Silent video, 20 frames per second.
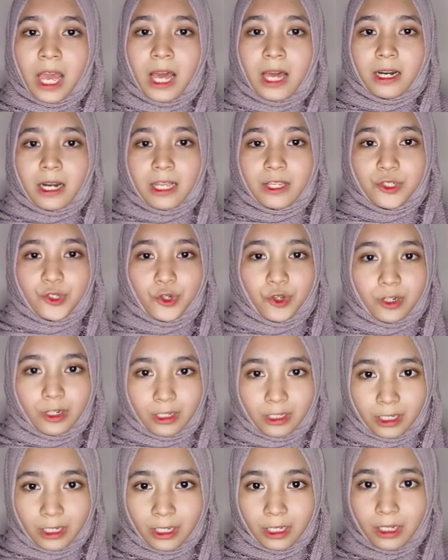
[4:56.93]

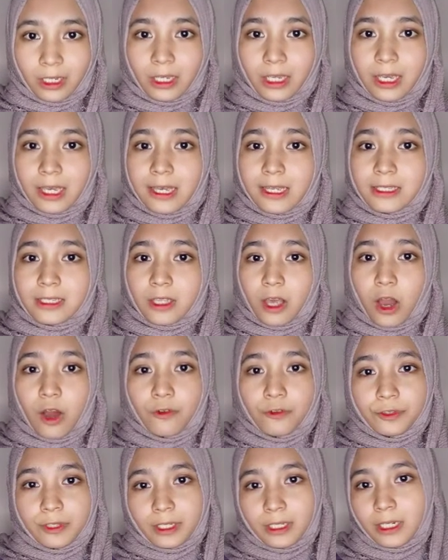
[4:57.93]
Rationing is
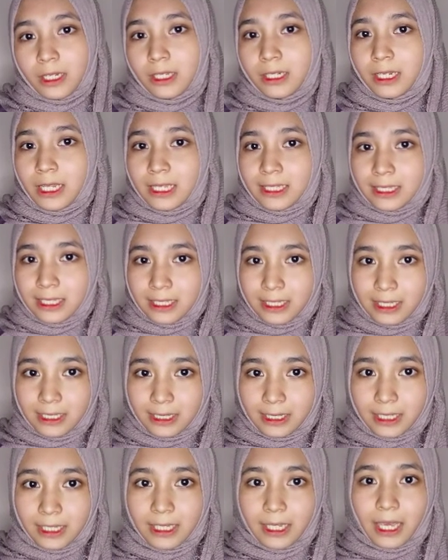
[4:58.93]
often a
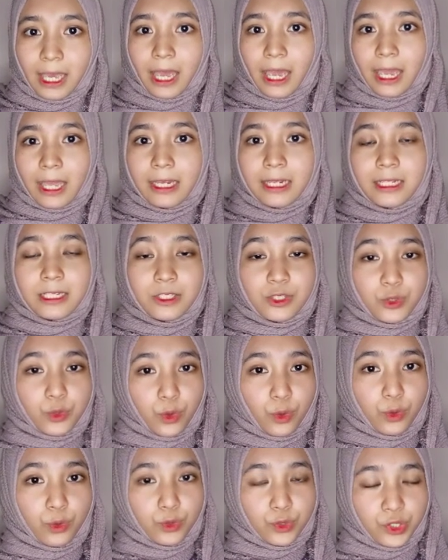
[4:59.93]
necessity and a
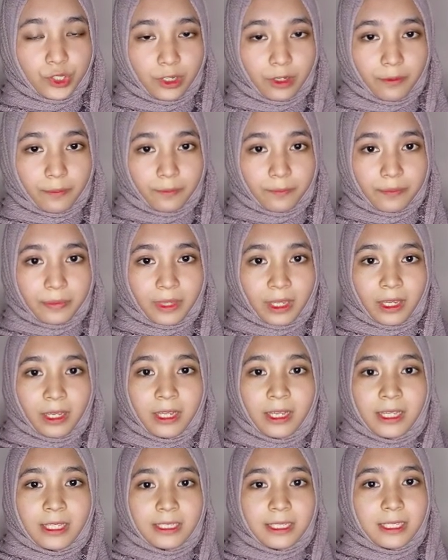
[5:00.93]
solution.
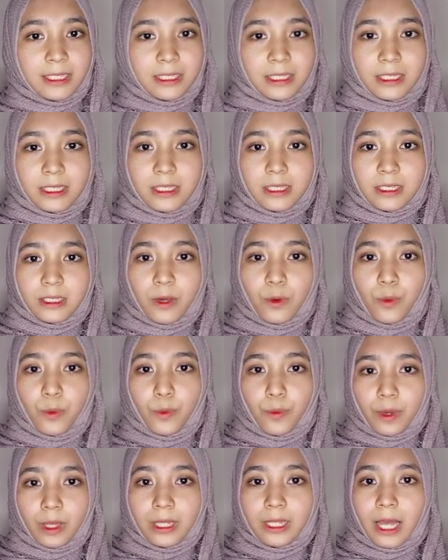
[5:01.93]
Disease
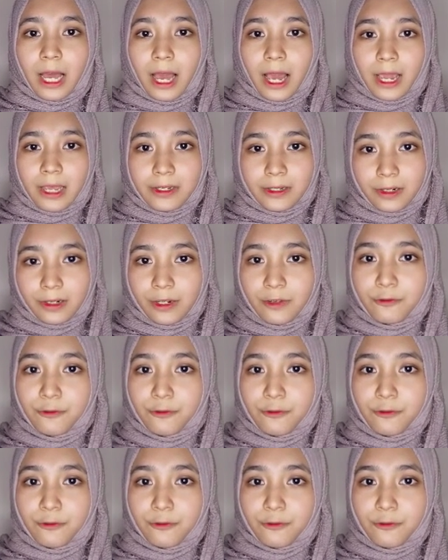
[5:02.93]
will hinder